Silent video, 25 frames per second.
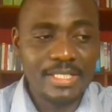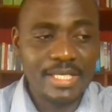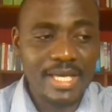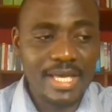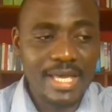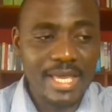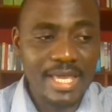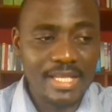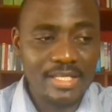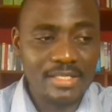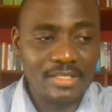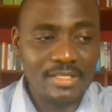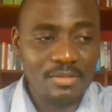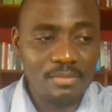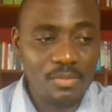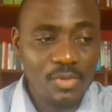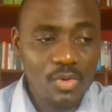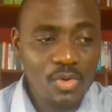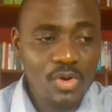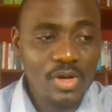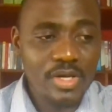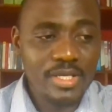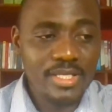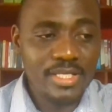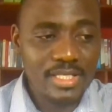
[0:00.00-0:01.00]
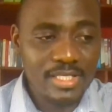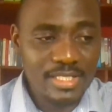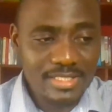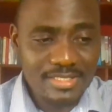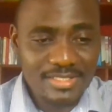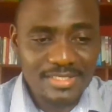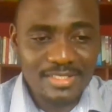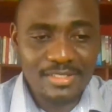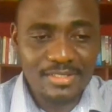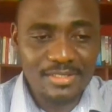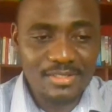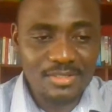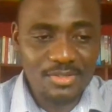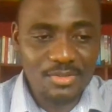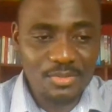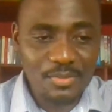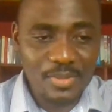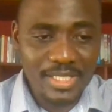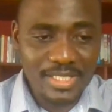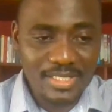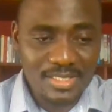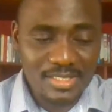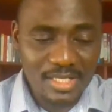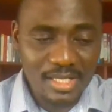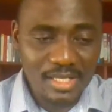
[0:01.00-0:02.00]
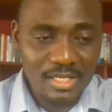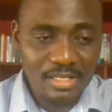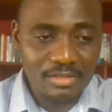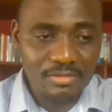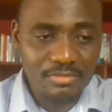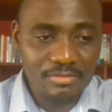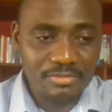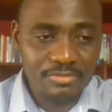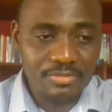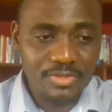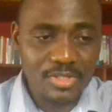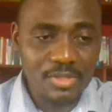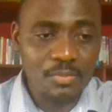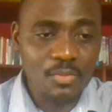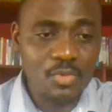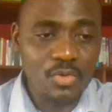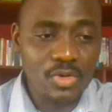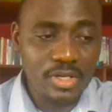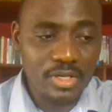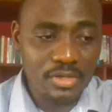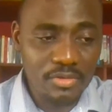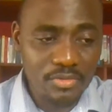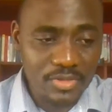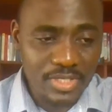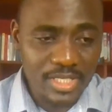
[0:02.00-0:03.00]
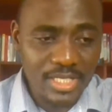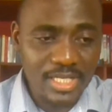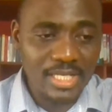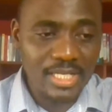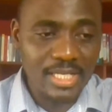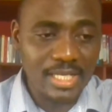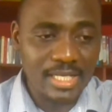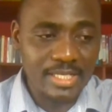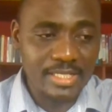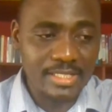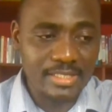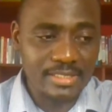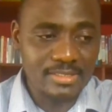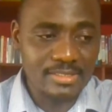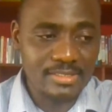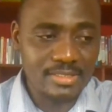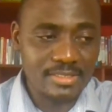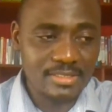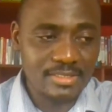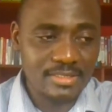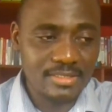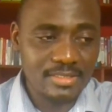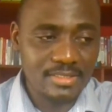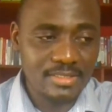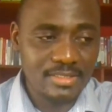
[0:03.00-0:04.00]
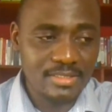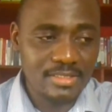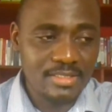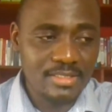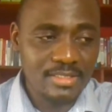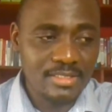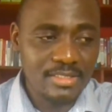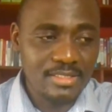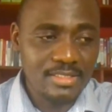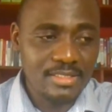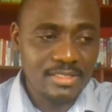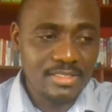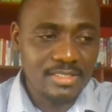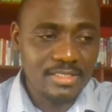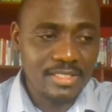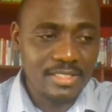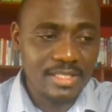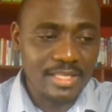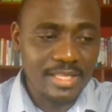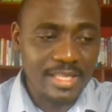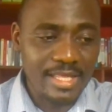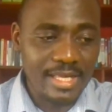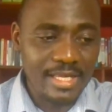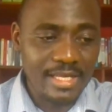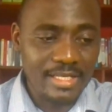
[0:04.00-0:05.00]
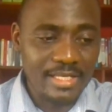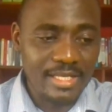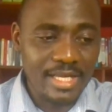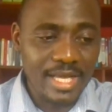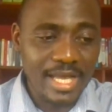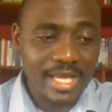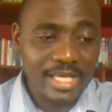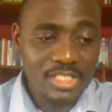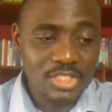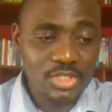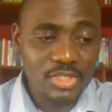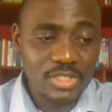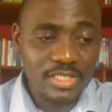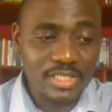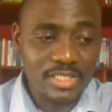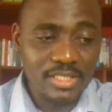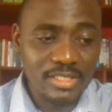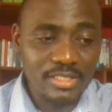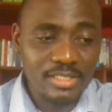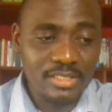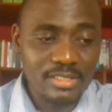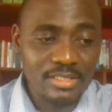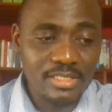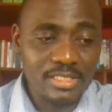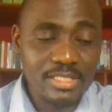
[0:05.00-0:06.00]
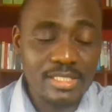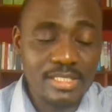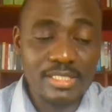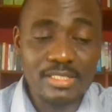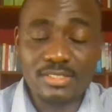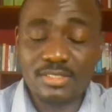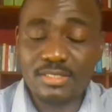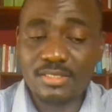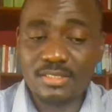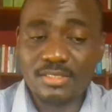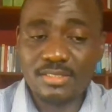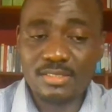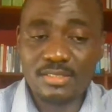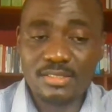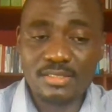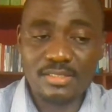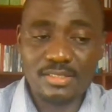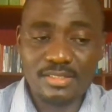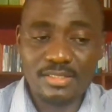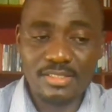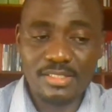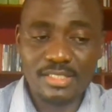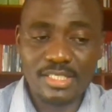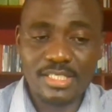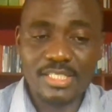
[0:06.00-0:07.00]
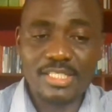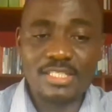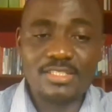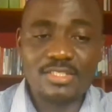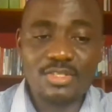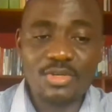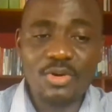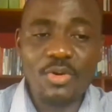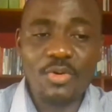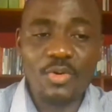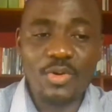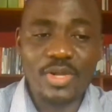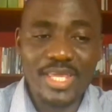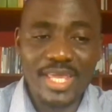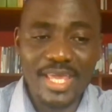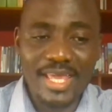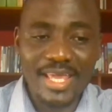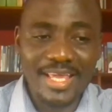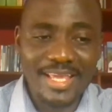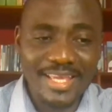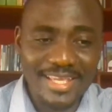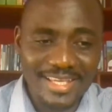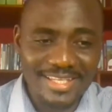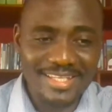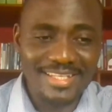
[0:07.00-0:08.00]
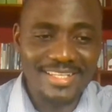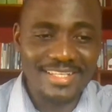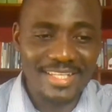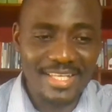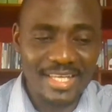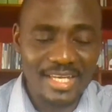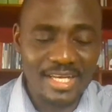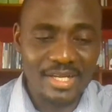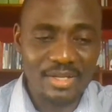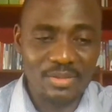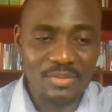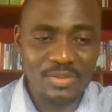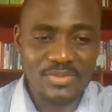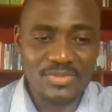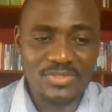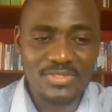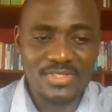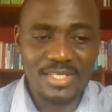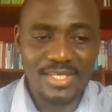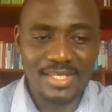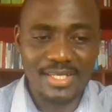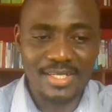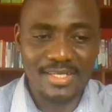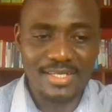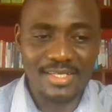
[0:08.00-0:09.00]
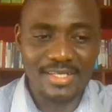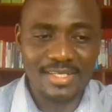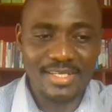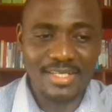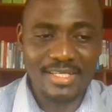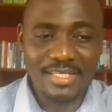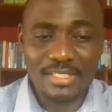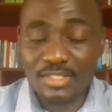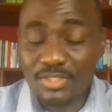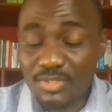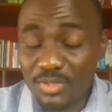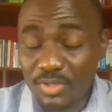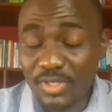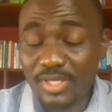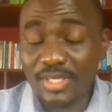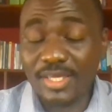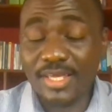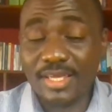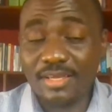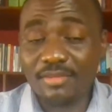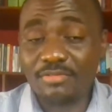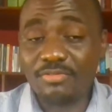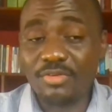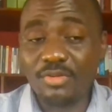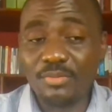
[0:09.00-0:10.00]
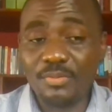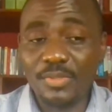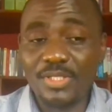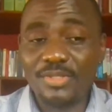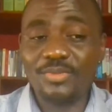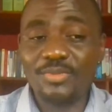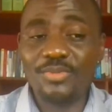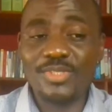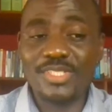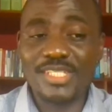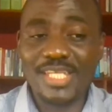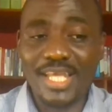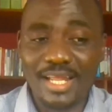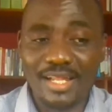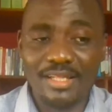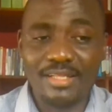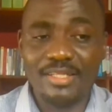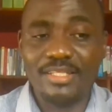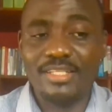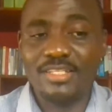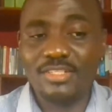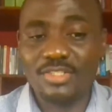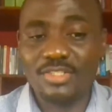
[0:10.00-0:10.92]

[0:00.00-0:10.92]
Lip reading: And the more I listened to myself, the more I realized that actually it's okay that I was there, and it's okay for me to tell this